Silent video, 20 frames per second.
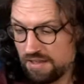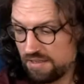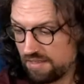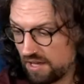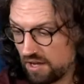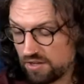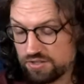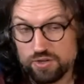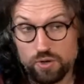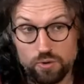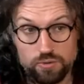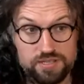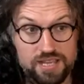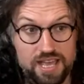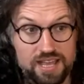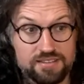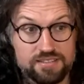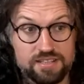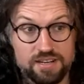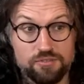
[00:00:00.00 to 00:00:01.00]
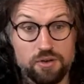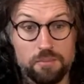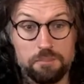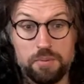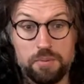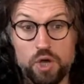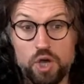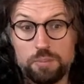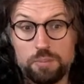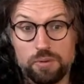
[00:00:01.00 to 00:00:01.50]
they are Tortex. And I've
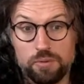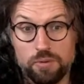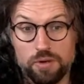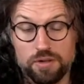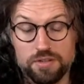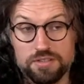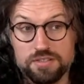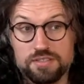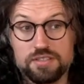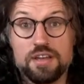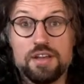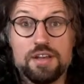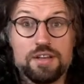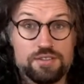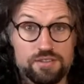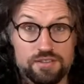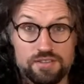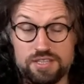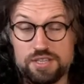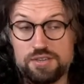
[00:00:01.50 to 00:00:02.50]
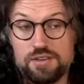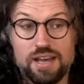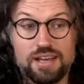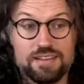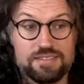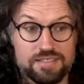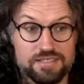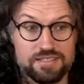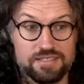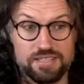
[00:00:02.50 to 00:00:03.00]
got purple ones so that you
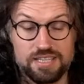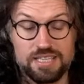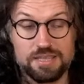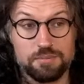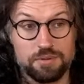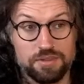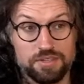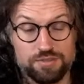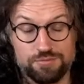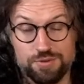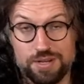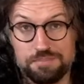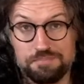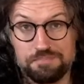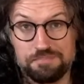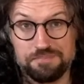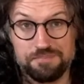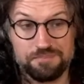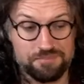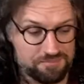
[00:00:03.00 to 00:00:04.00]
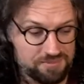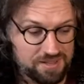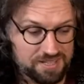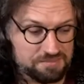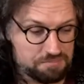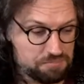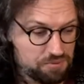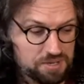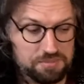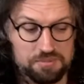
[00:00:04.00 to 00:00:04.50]
guys can see them on the stream.
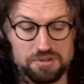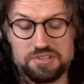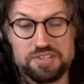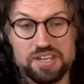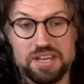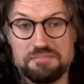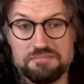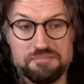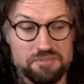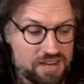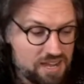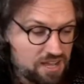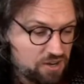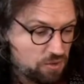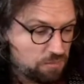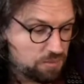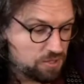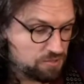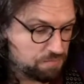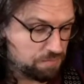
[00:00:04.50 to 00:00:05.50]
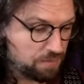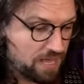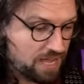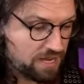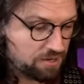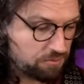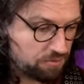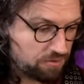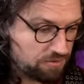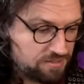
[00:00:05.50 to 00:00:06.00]
That's pretty much it, right? I normally use
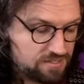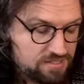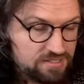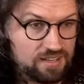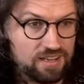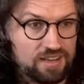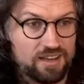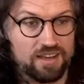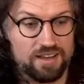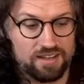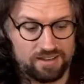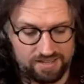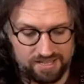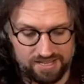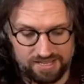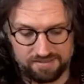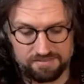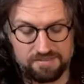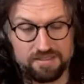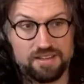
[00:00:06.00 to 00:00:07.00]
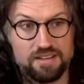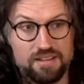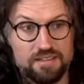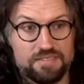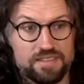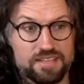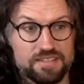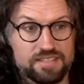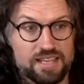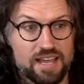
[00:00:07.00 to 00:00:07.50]
black ones, uh, like
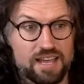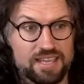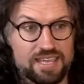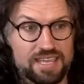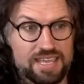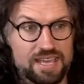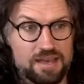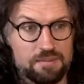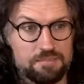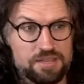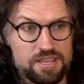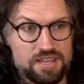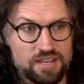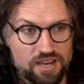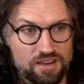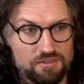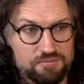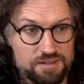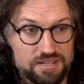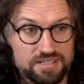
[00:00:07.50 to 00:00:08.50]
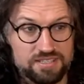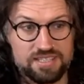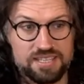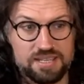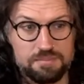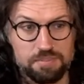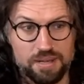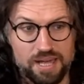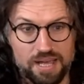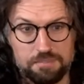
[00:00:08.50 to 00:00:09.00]
this guy here, but you can't really
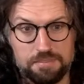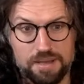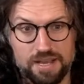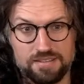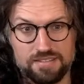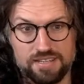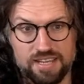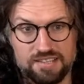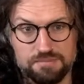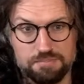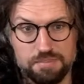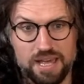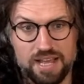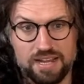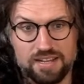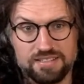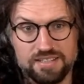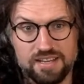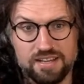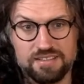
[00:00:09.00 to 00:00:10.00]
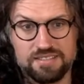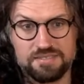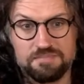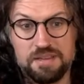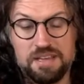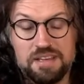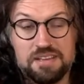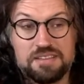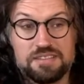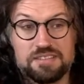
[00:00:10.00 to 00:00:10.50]
see black picks against black guitars.
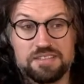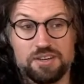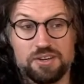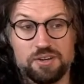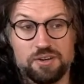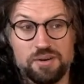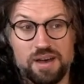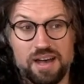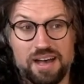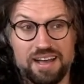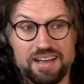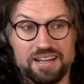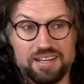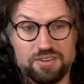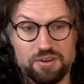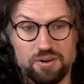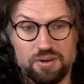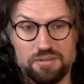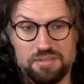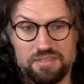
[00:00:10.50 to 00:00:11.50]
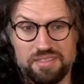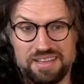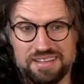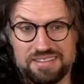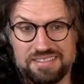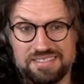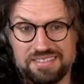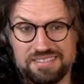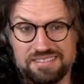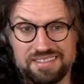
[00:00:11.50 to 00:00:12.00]
So I got
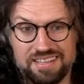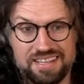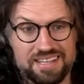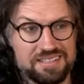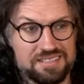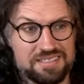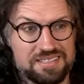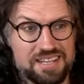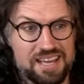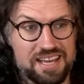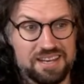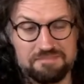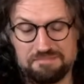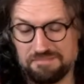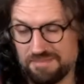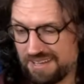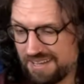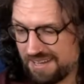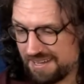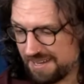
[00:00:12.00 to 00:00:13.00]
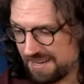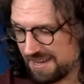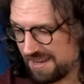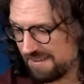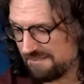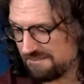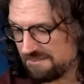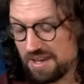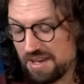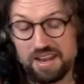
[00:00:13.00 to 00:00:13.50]
this instead.
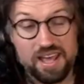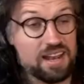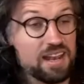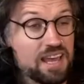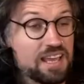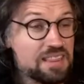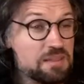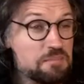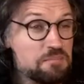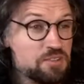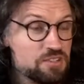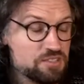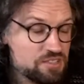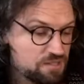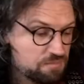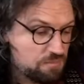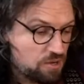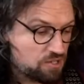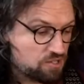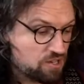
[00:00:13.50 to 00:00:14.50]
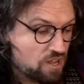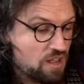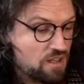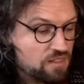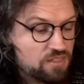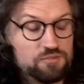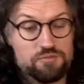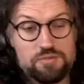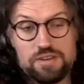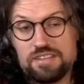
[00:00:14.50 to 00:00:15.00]
Um, and I like them just as much.
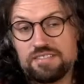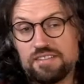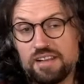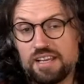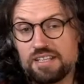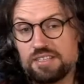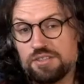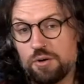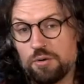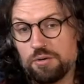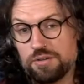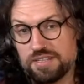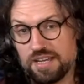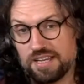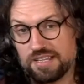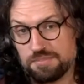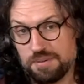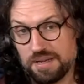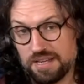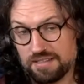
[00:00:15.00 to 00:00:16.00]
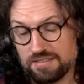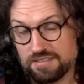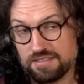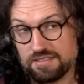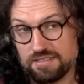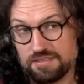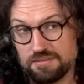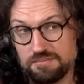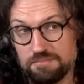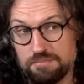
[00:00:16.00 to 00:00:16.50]
The reason I like Tortex
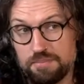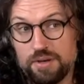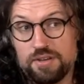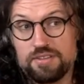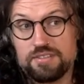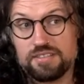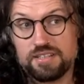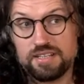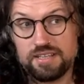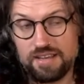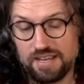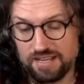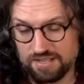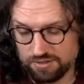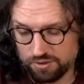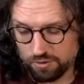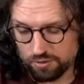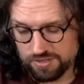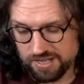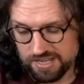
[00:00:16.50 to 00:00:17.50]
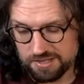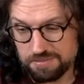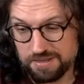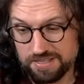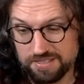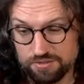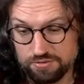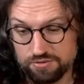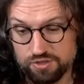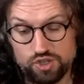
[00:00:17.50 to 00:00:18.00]
picks, personally, is Tortex
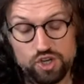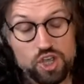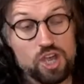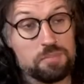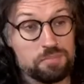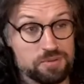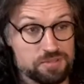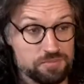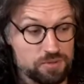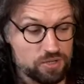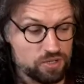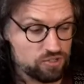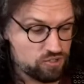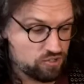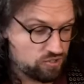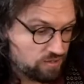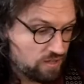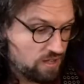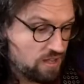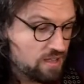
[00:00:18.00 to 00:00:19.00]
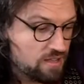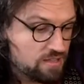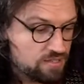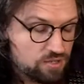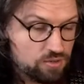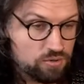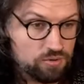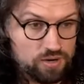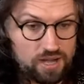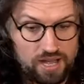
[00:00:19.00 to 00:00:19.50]
picks don't chirp as much.
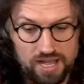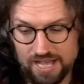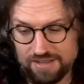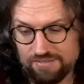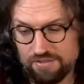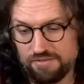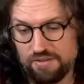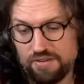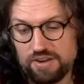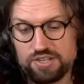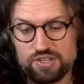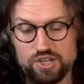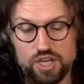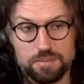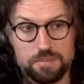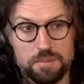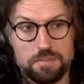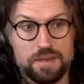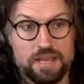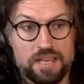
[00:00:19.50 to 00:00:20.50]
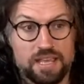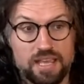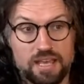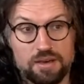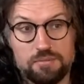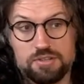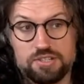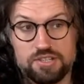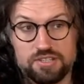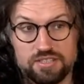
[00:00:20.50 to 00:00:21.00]
So I have a very chirpy pick
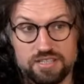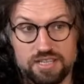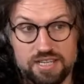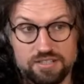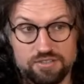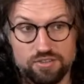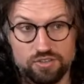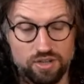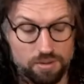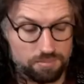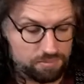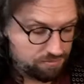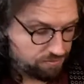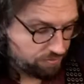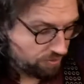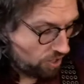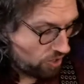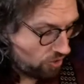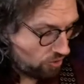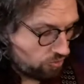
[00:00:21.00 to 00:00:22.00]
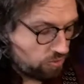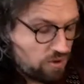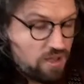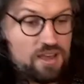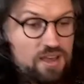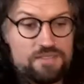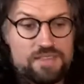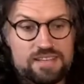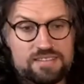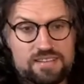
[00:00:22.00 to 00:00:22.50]
here, which is a Dunlop Flow.
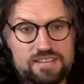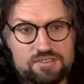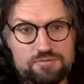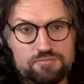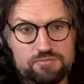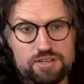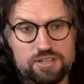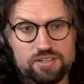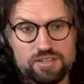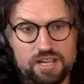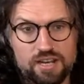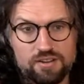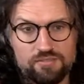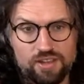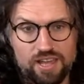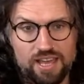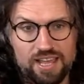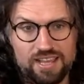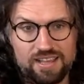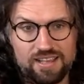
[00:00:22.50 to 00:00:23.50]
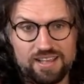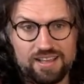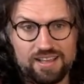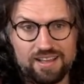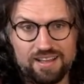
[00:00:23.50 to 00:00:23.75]
This has a real kind of like